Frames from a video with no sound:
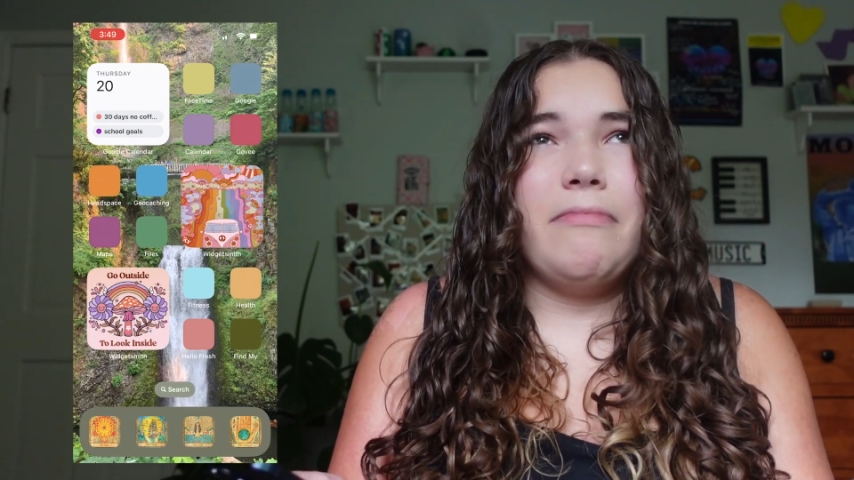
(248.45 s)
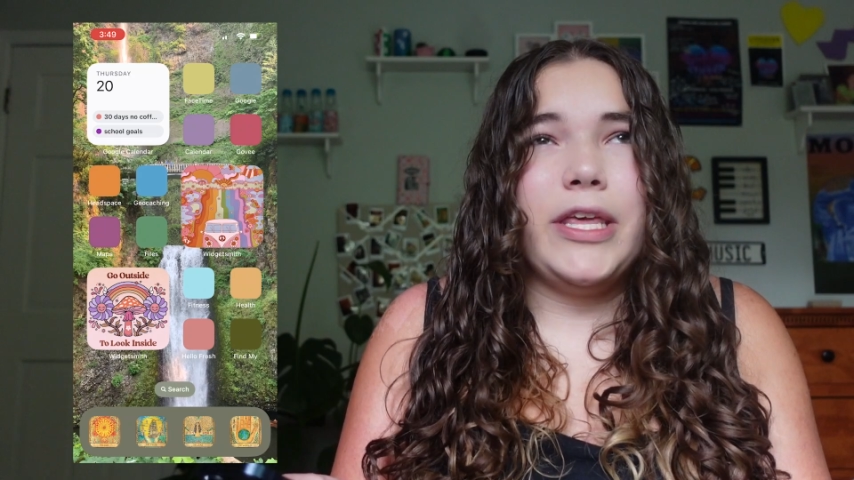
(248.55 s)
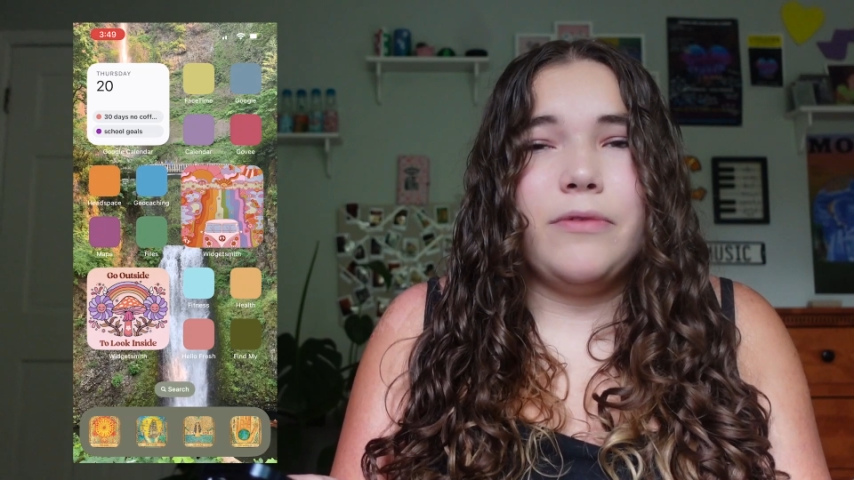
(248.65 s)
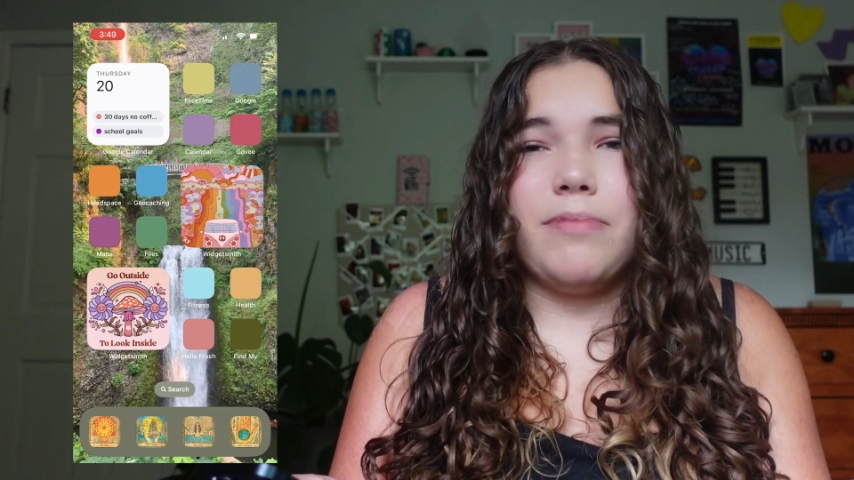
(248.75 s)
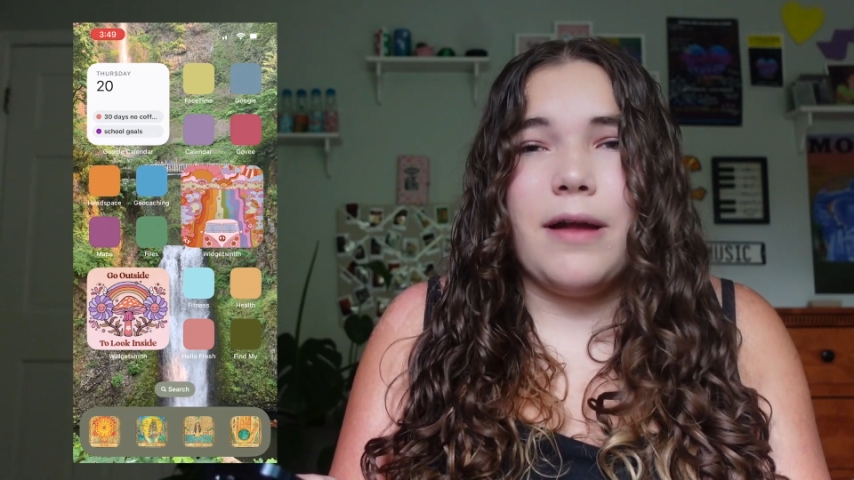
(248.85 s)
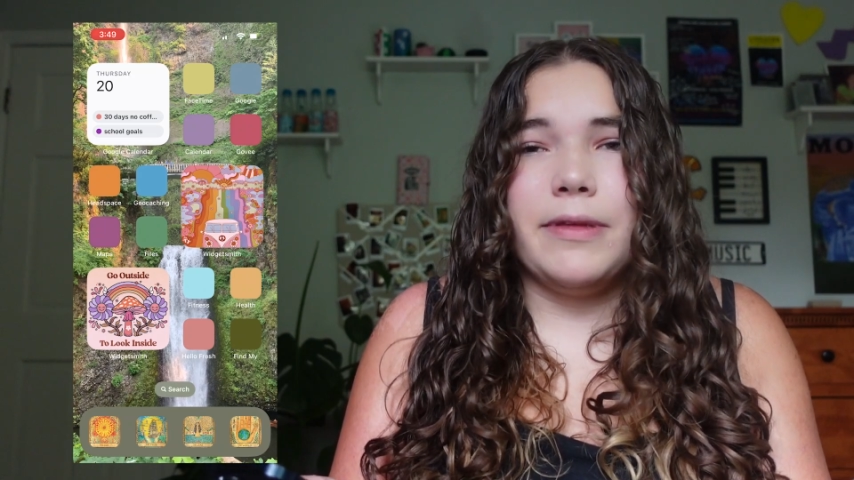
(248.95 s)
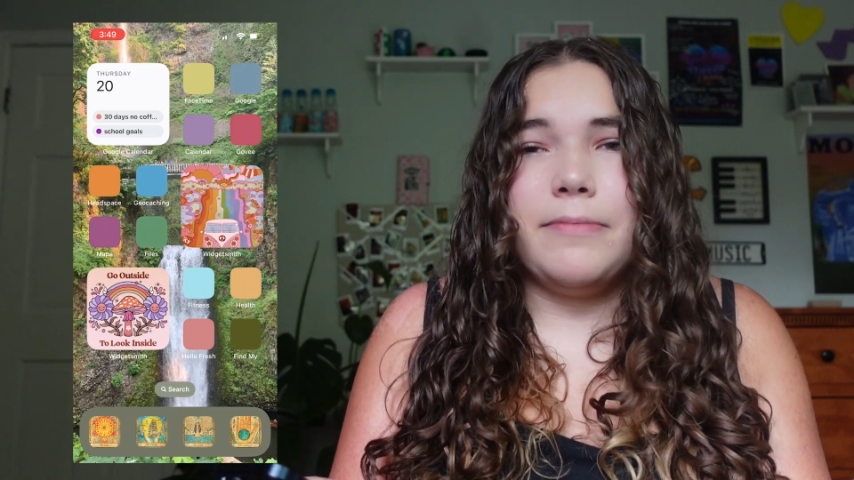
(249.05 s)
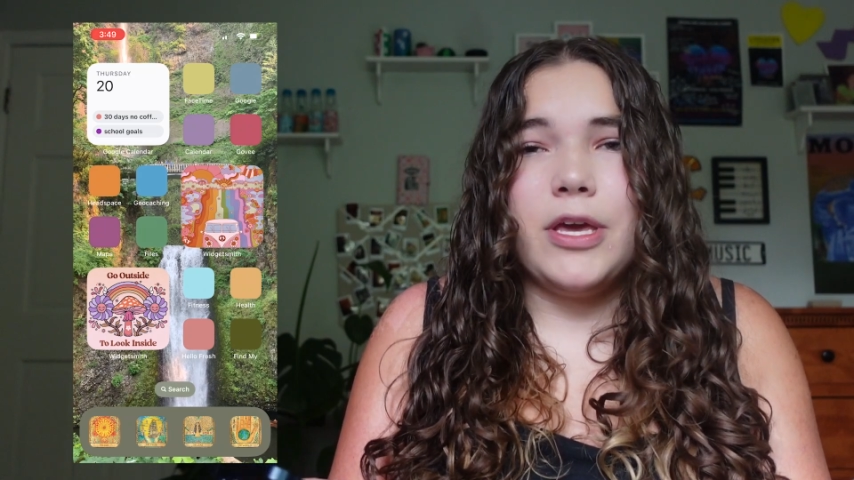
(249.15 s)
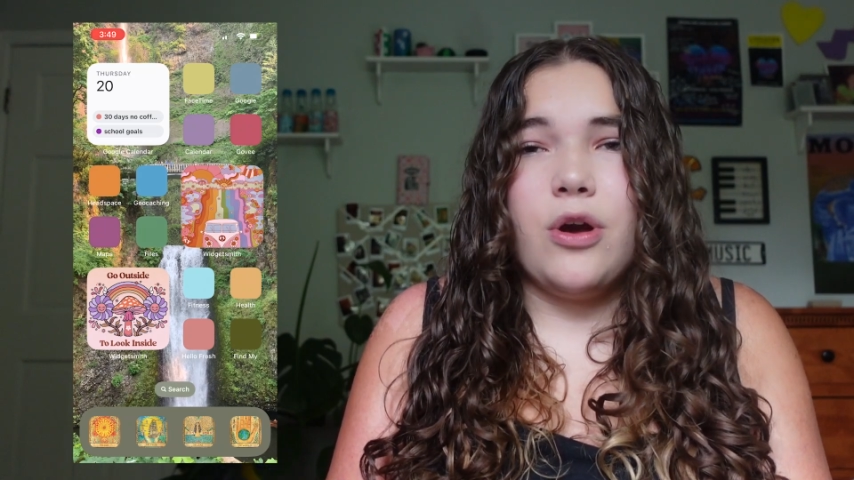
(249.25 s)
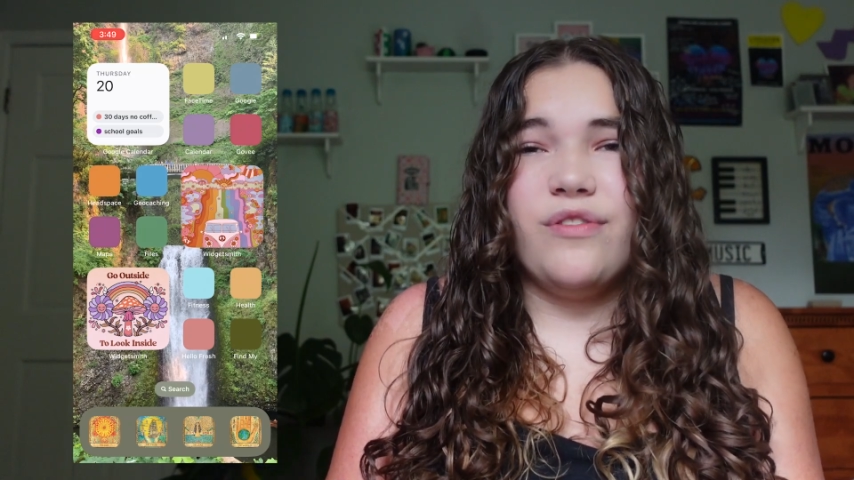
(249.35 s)
it'll probably
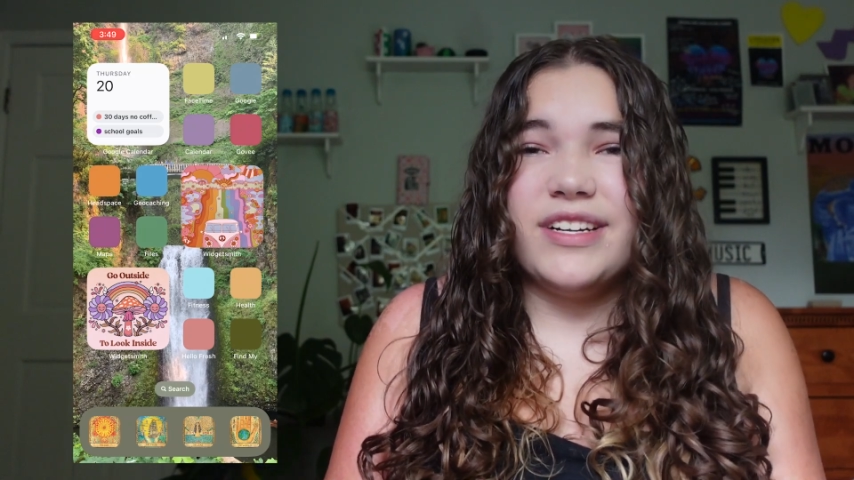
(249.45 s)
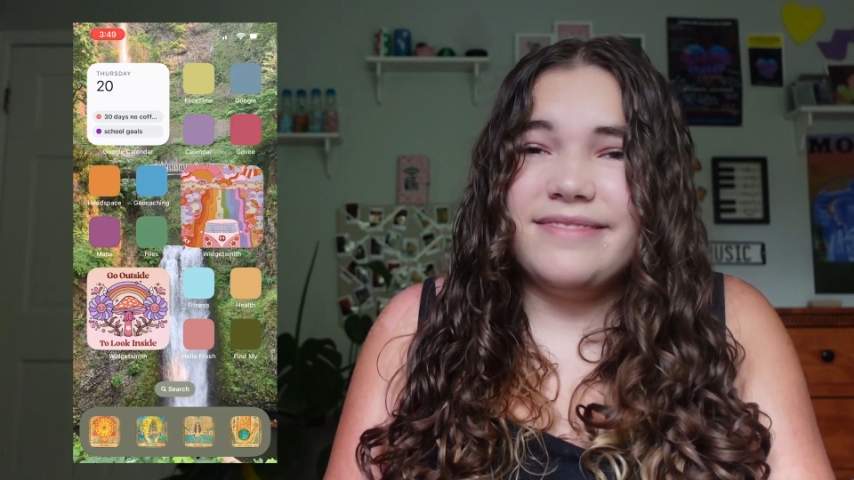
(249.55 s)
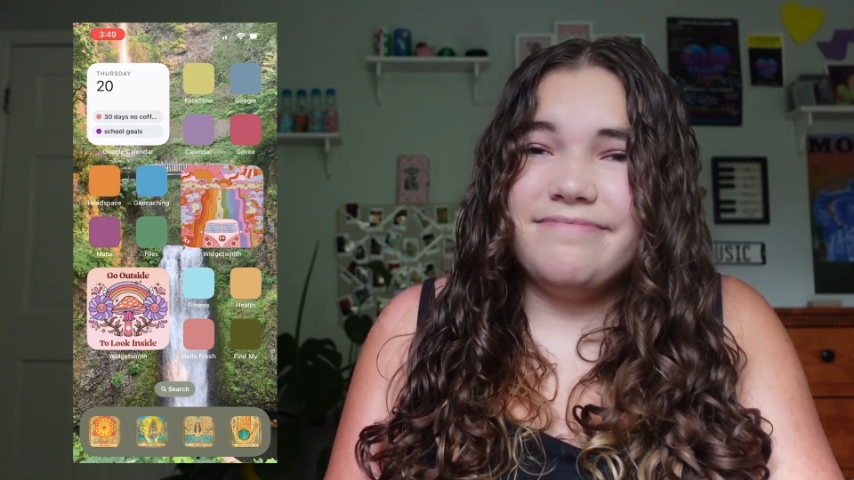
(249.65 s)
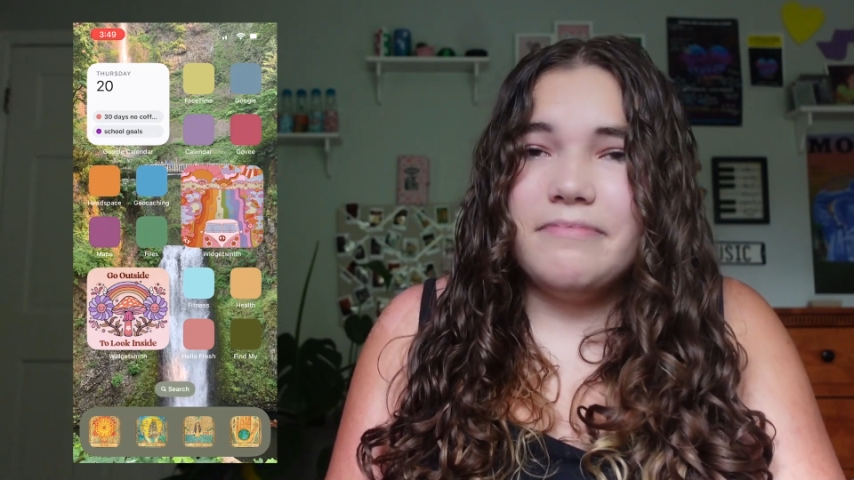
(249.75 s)
be over.